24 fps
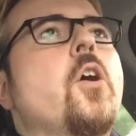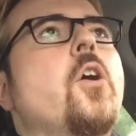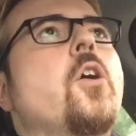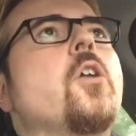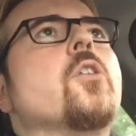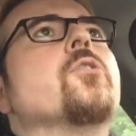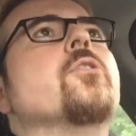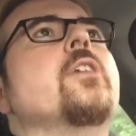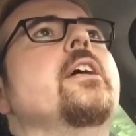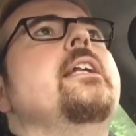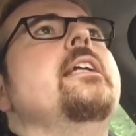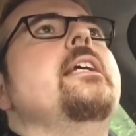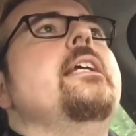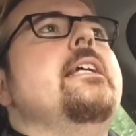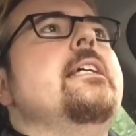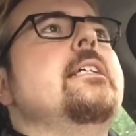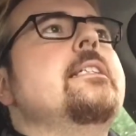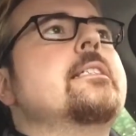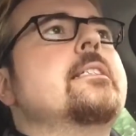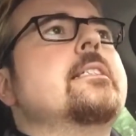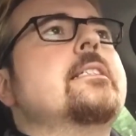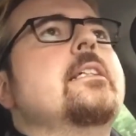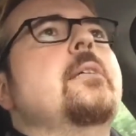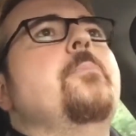already
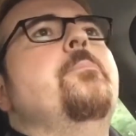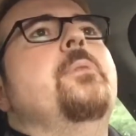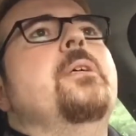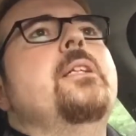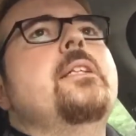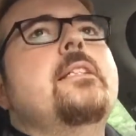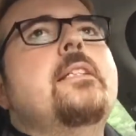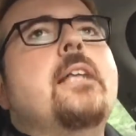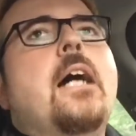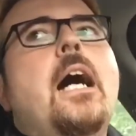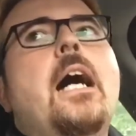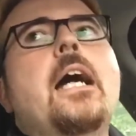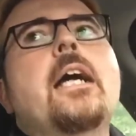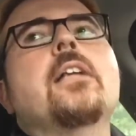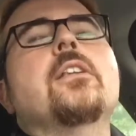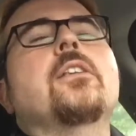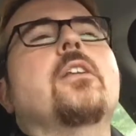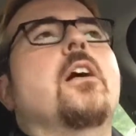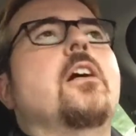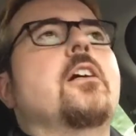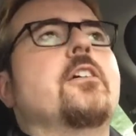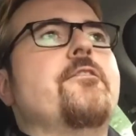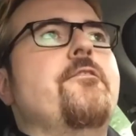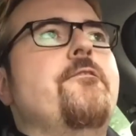insipid
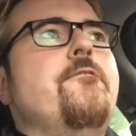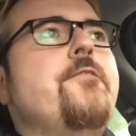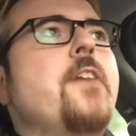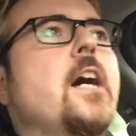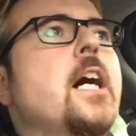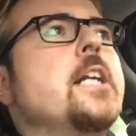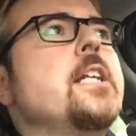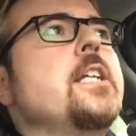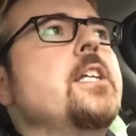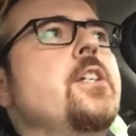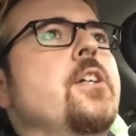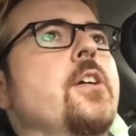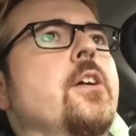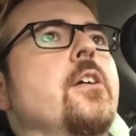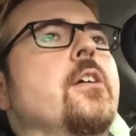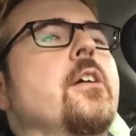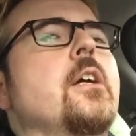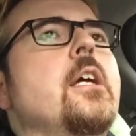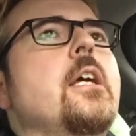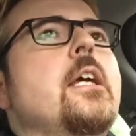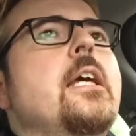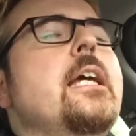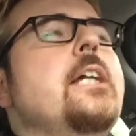dialogue funnier.